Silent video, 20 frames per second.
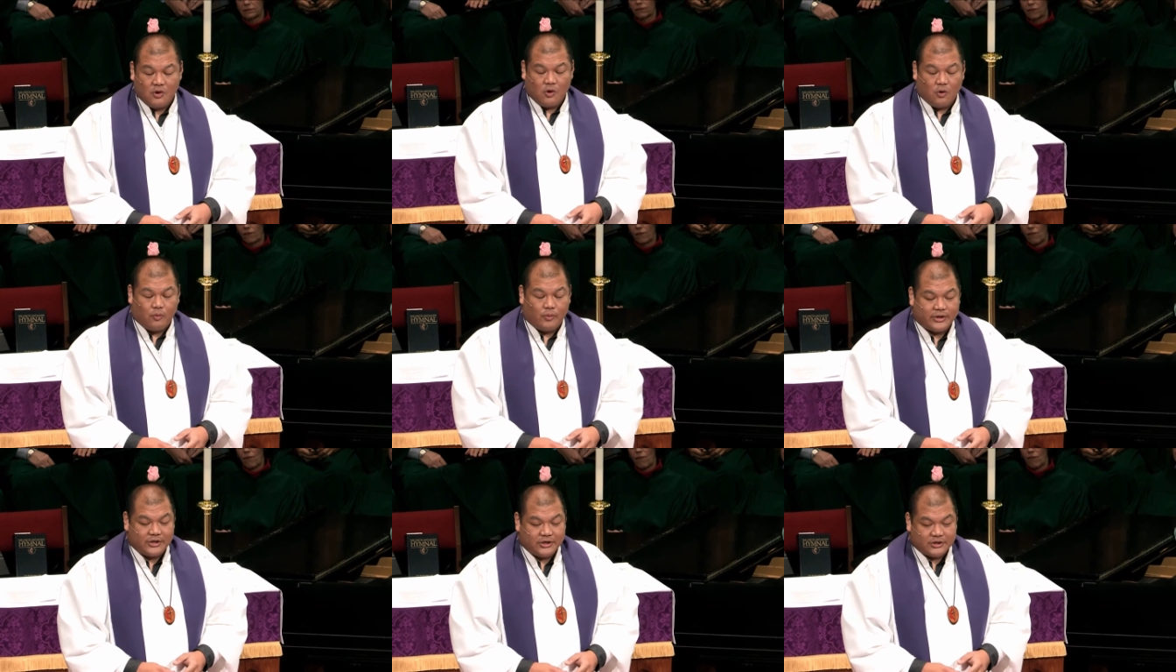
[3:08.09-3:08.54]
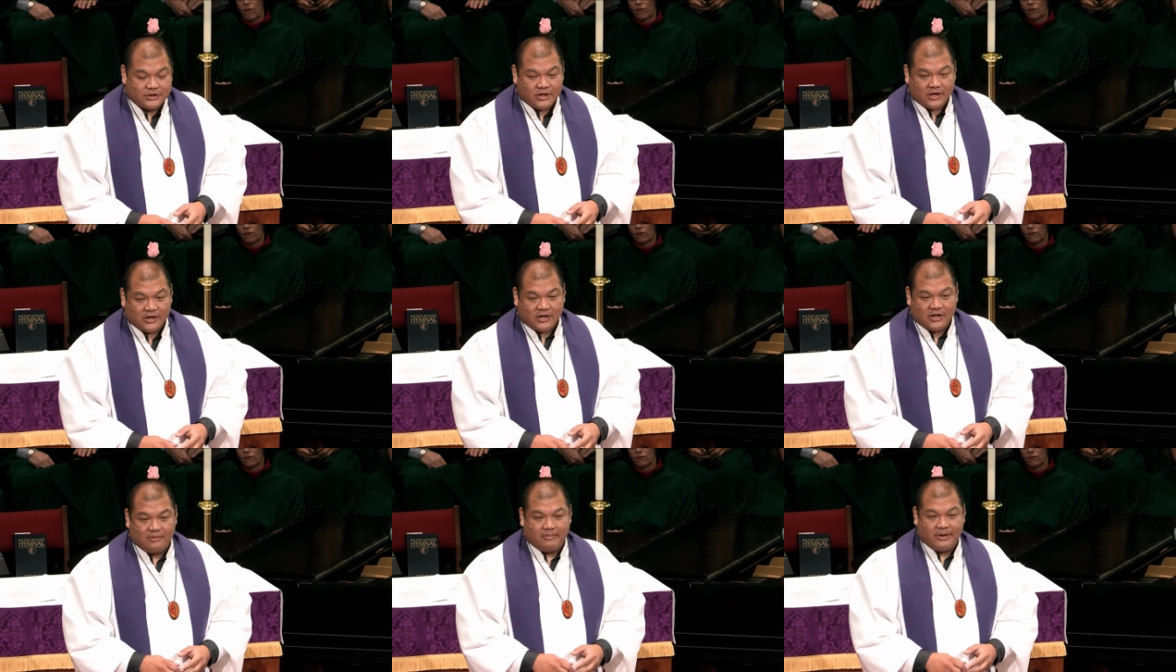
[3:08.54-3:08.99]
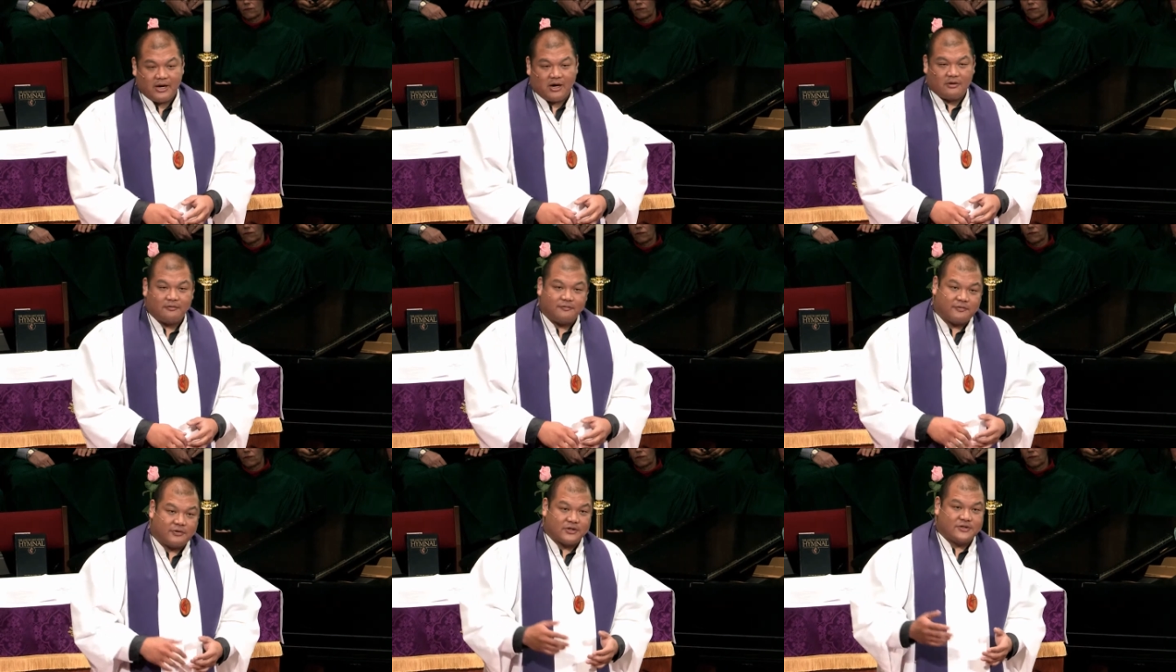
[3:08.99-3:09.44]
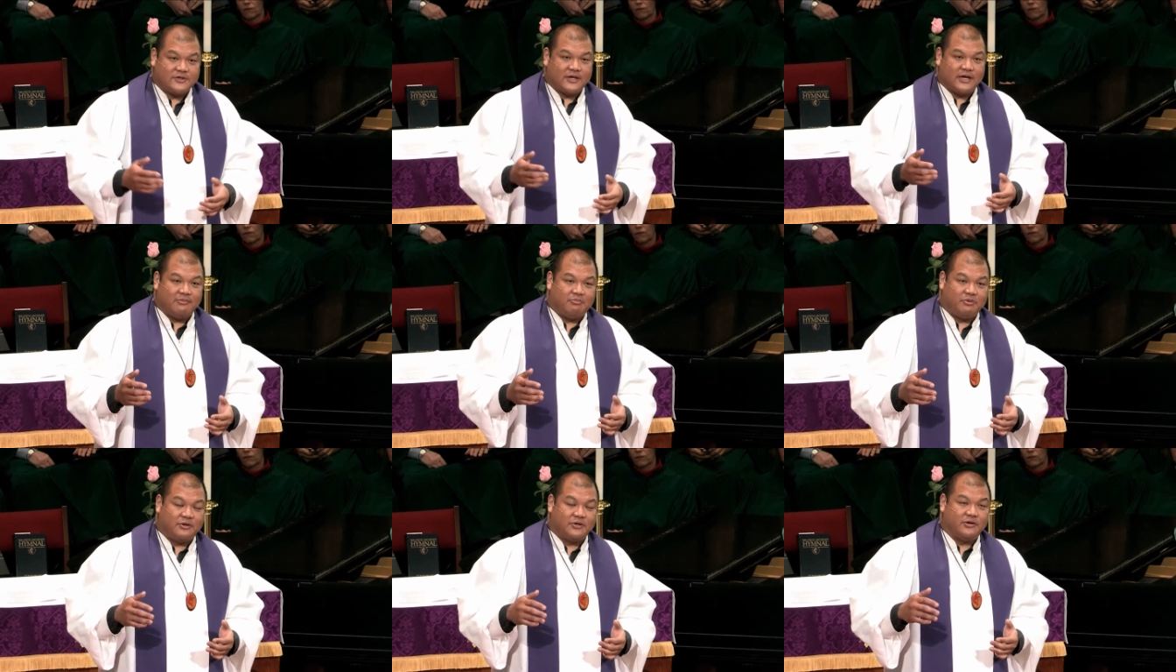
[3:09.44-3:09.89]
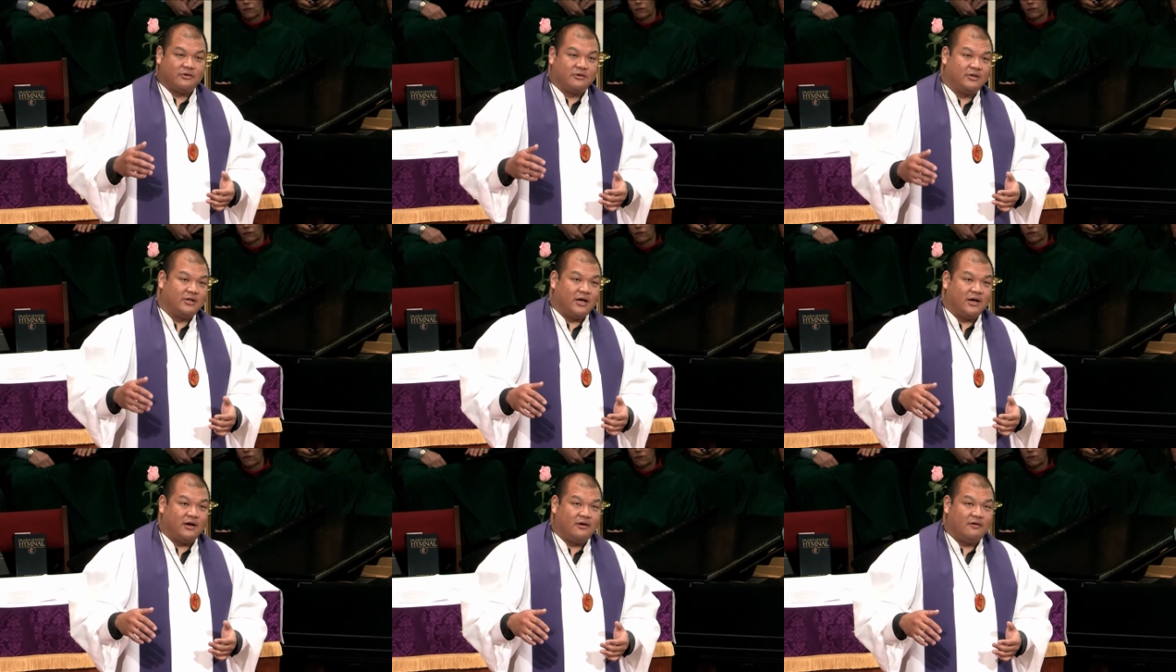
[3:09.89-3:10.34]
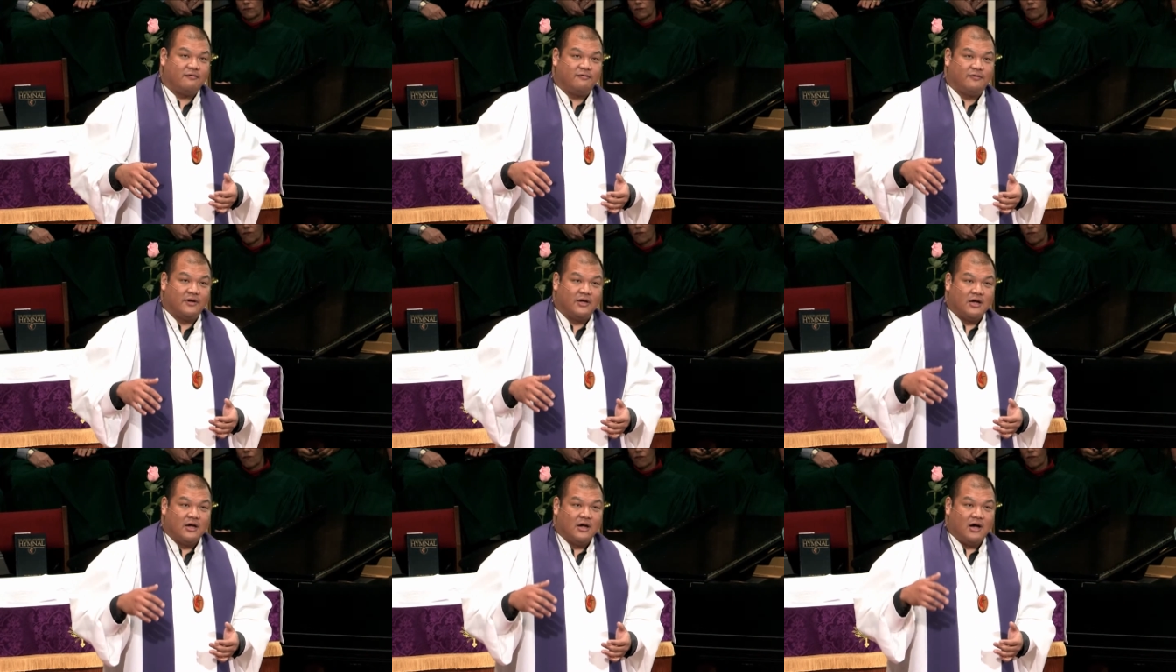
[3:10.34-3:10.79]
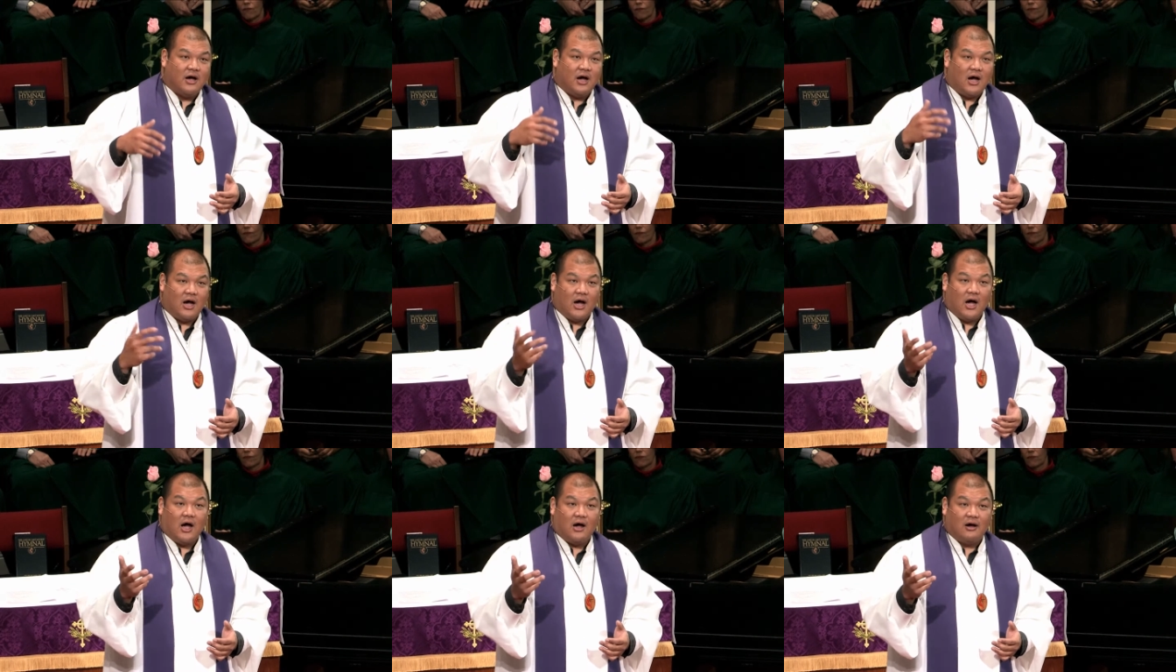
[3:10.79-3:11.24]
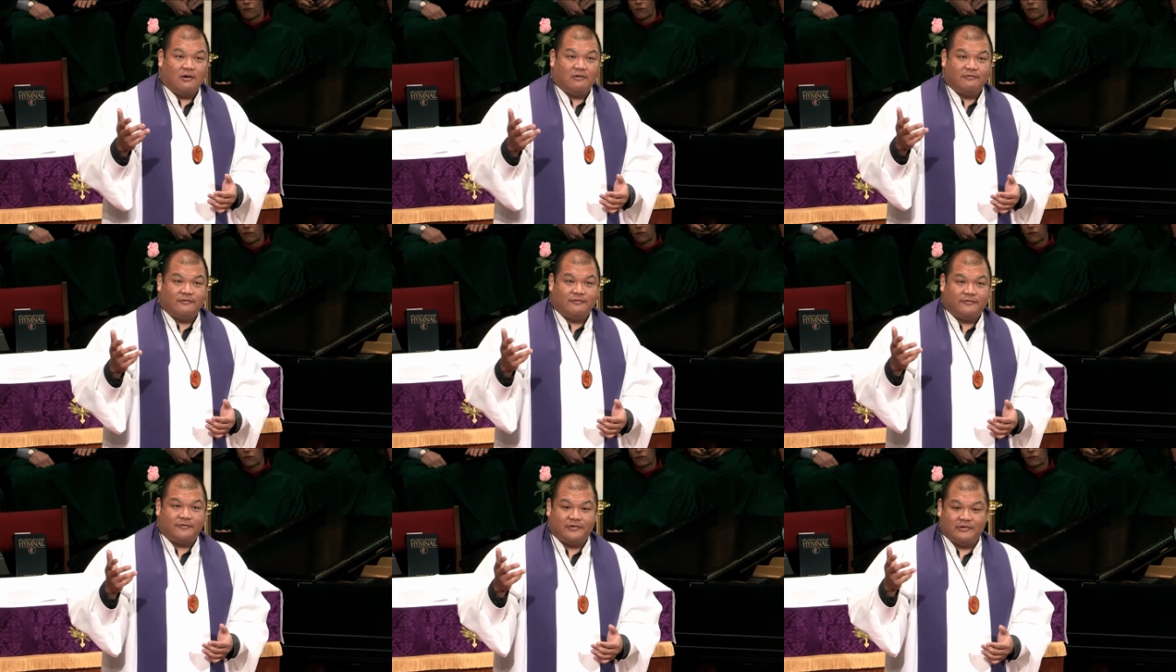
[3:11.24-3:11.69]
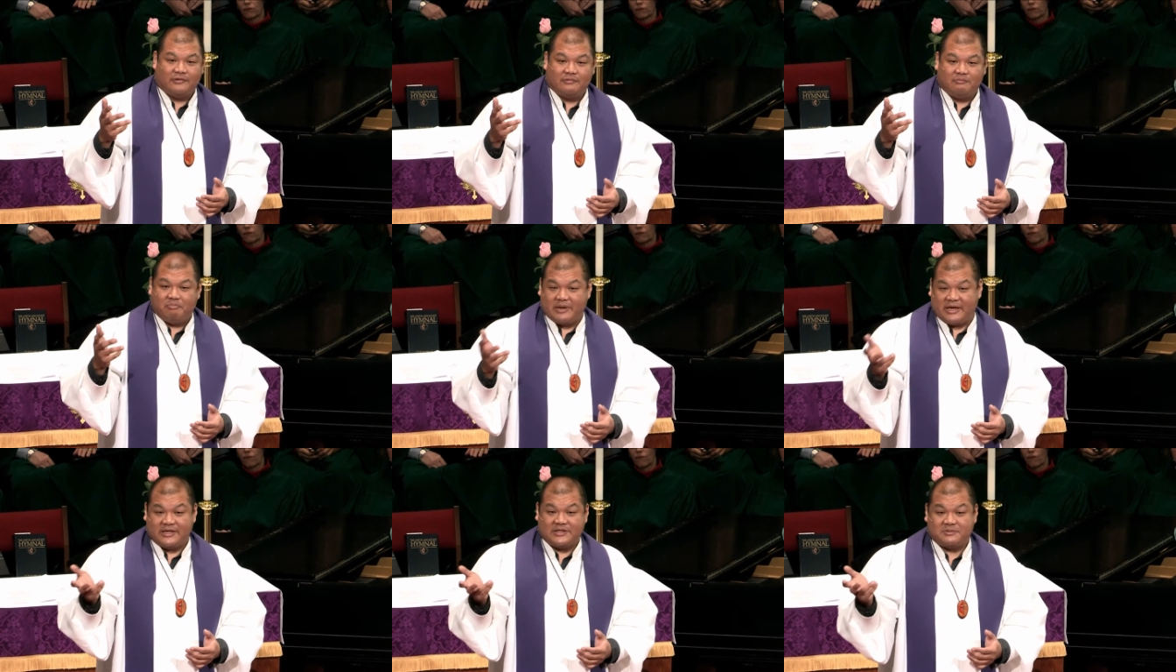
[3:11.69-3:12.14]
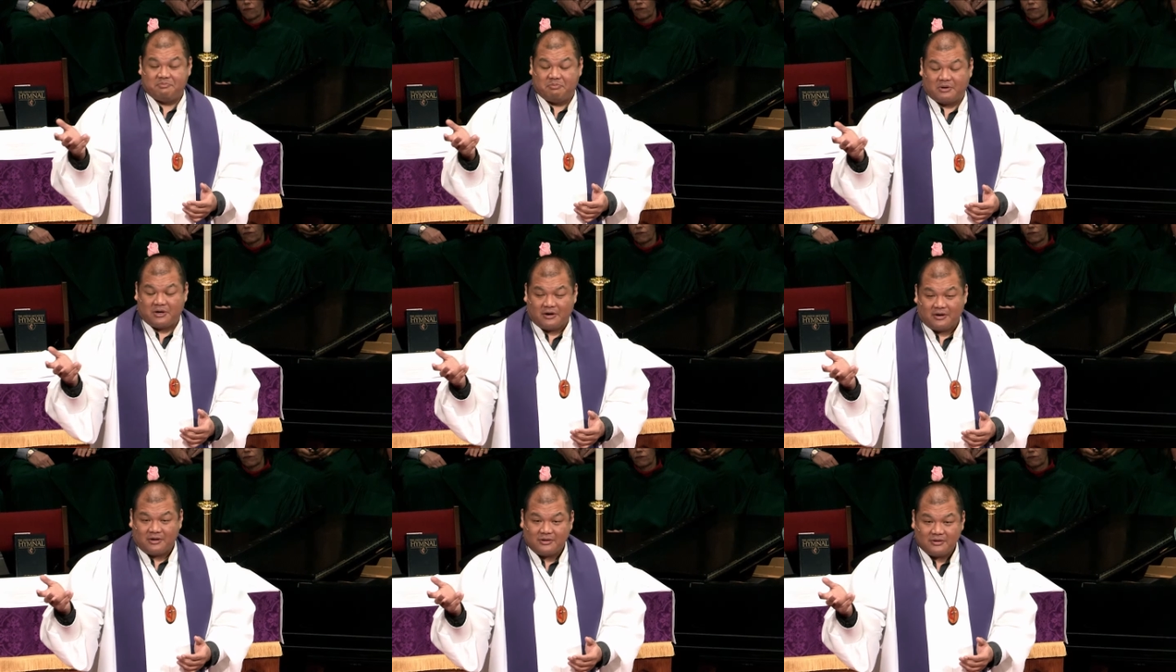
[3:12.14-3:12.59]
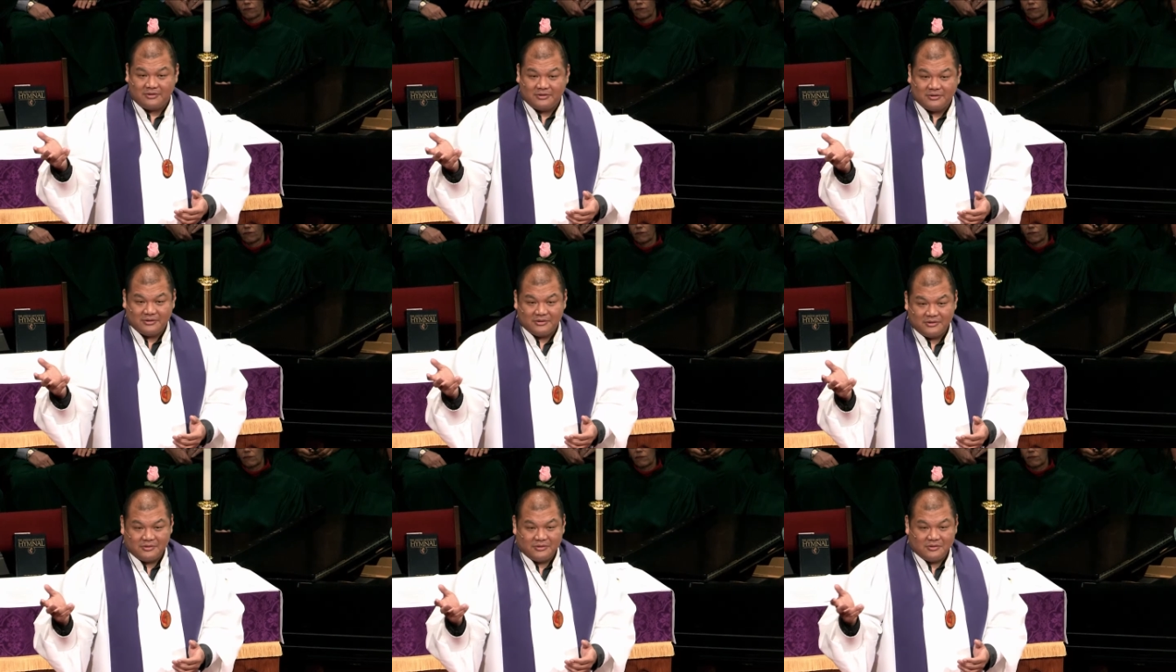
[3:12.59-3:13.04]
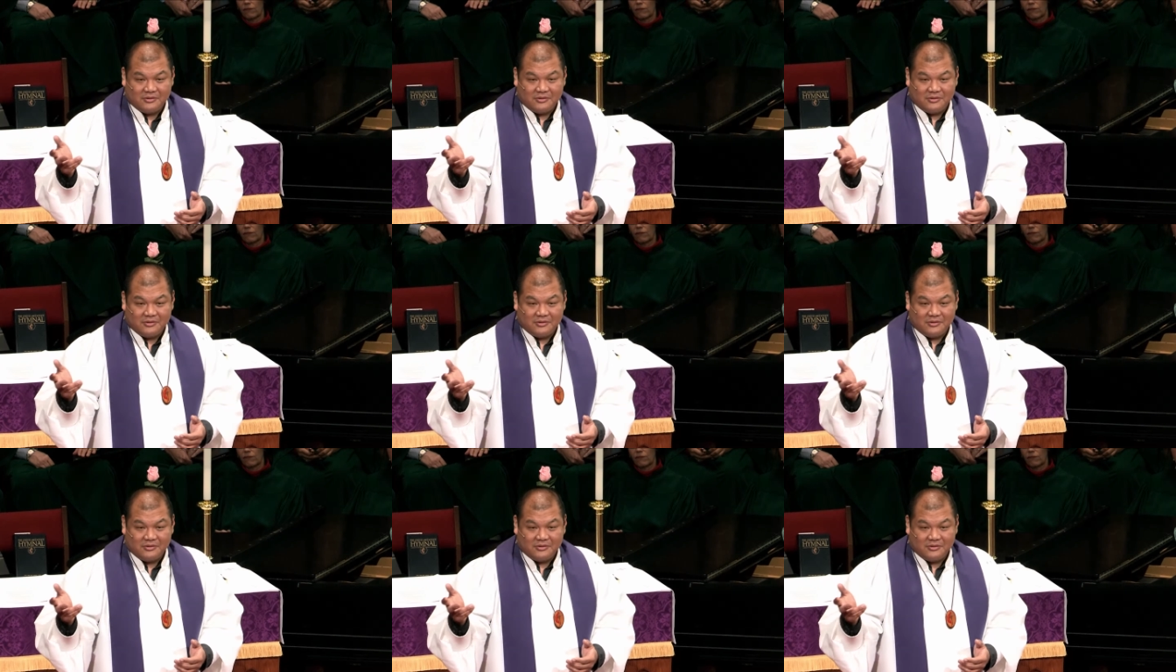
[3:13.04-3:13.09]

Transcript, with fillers: When you're talking about, for example, your love of baseball